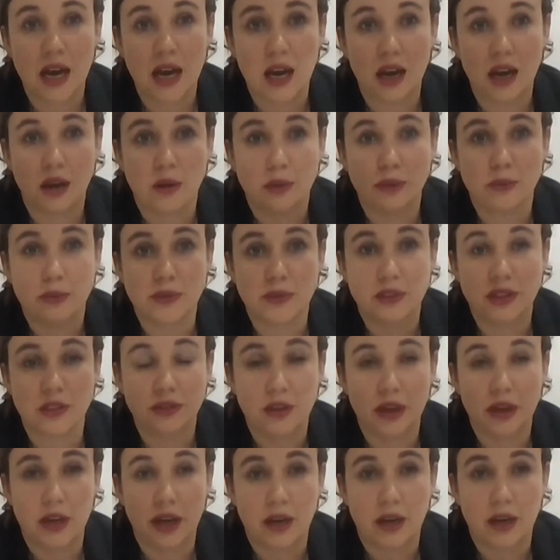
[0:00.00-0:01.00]

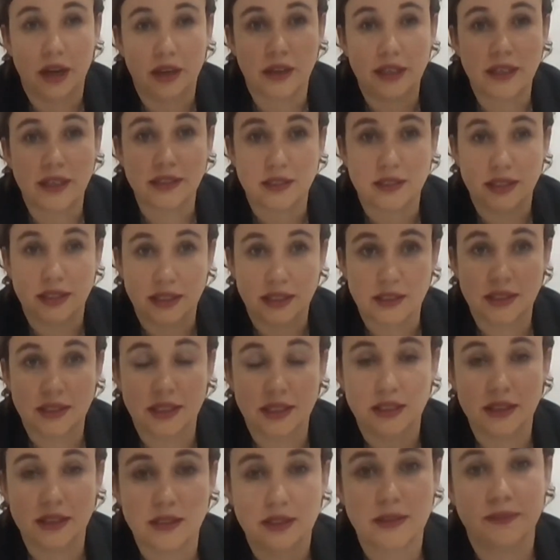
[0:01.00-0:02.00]

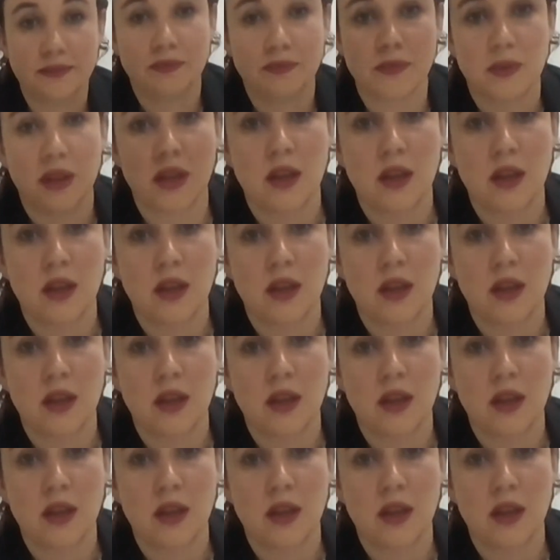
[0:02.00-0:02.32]
incidences.